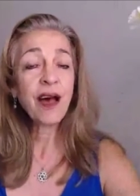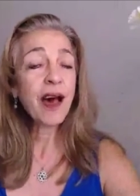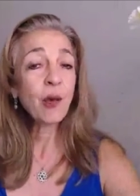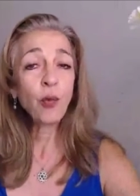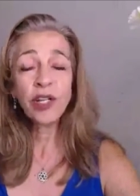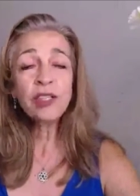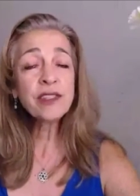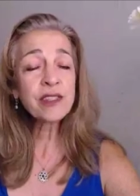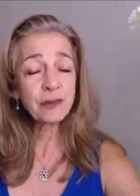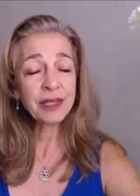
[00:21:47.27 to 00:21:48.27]
I wanted
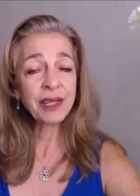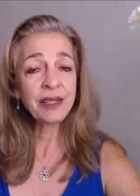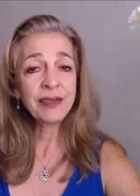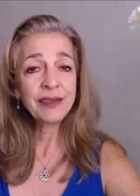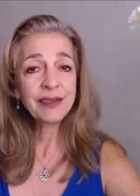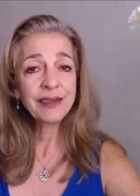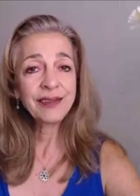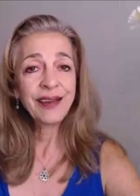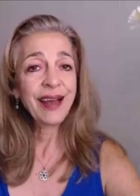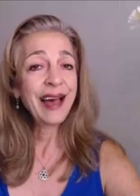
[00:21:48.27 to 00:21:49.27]
something,
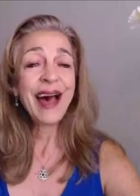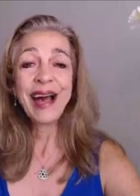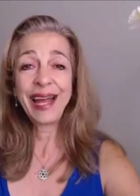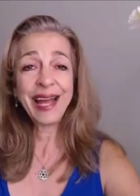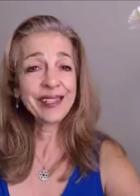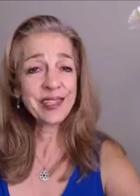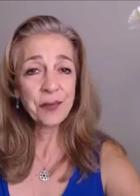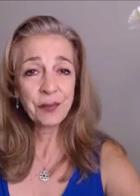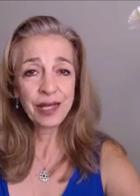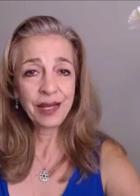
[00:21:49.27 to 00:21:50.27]
I had
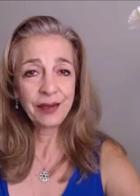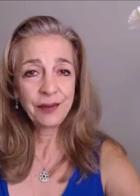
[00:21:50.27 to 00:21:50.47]
something.